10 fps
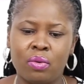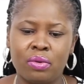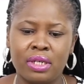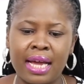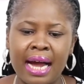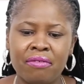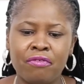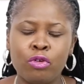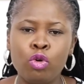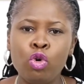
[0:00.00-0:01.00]
they have
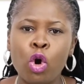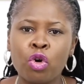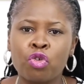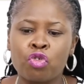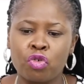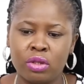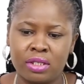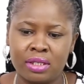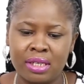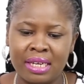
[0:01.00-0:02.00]
low
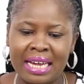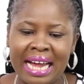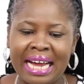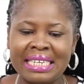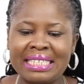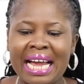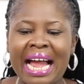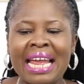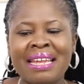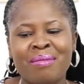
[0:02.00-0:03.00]
growth and
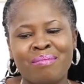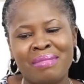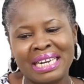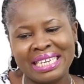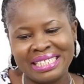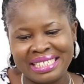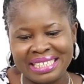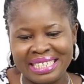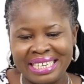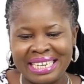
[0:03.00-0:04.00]
high market share.